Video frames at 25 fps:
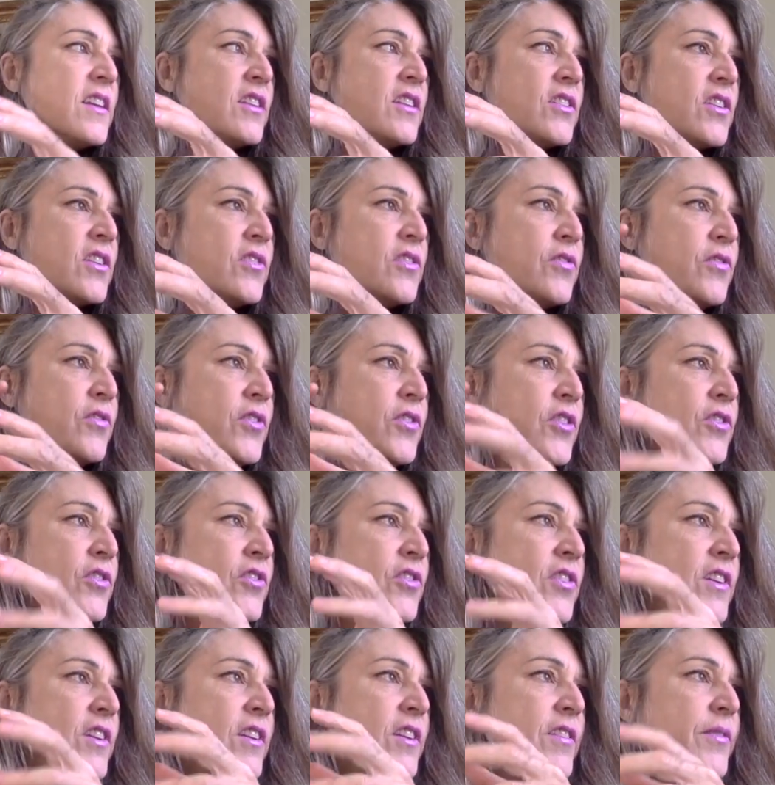in
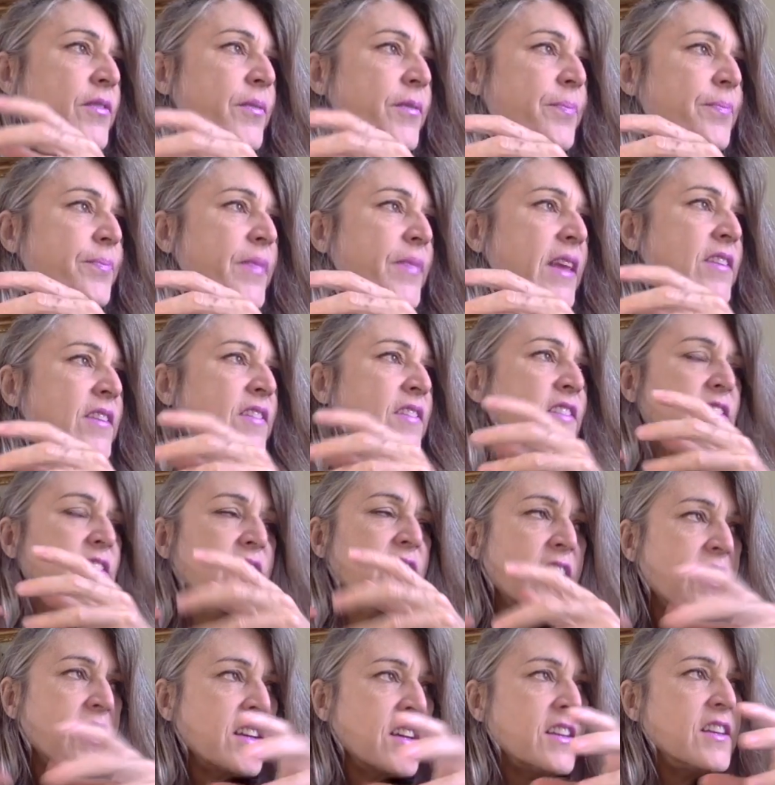confusion. In
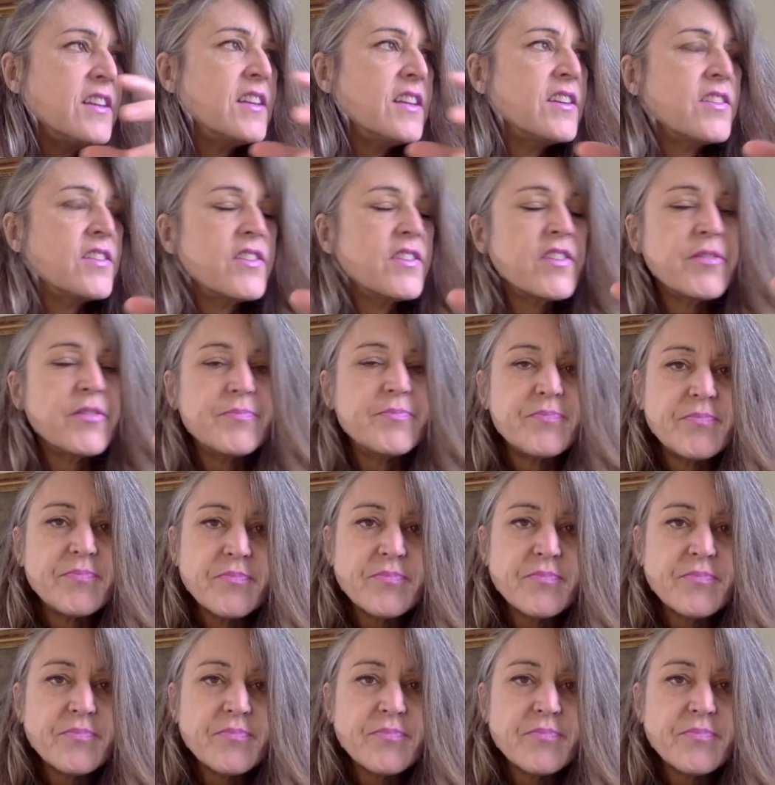stuckness,